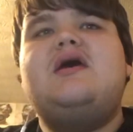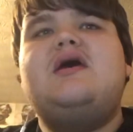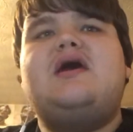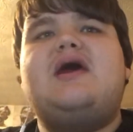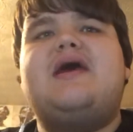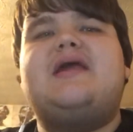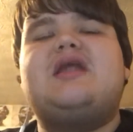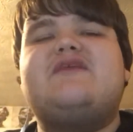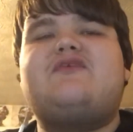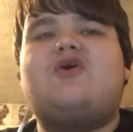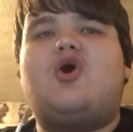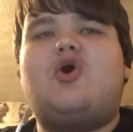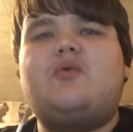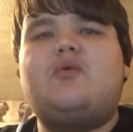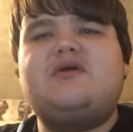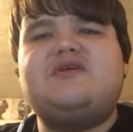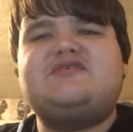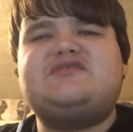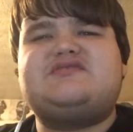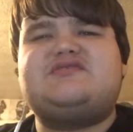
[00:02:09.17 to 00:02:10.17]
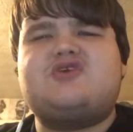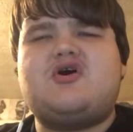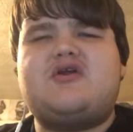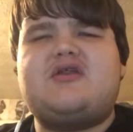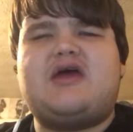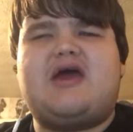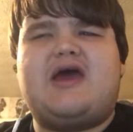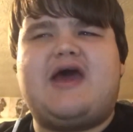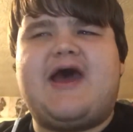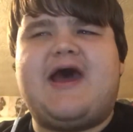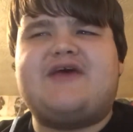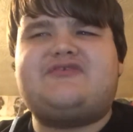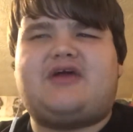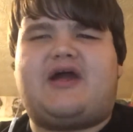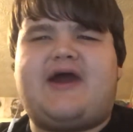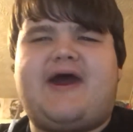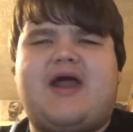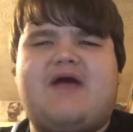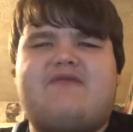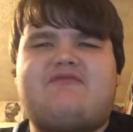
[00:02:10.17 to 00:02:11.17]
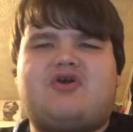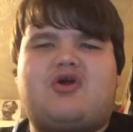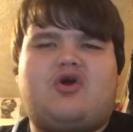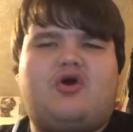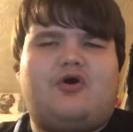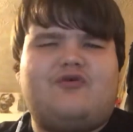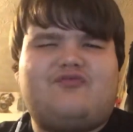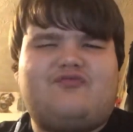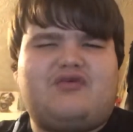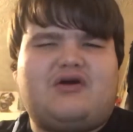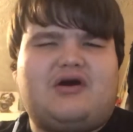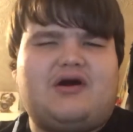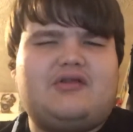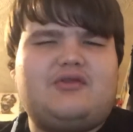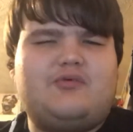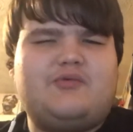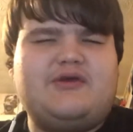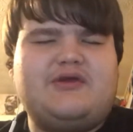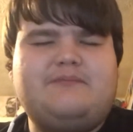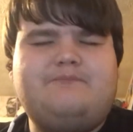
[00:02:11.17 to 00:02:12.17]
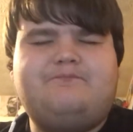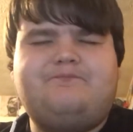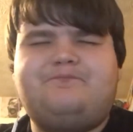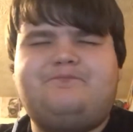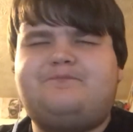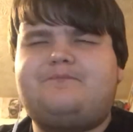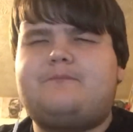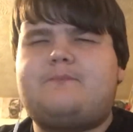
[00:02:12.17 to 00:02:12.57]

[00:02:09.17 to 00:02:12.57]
and I've always known it has a kind of a cult following.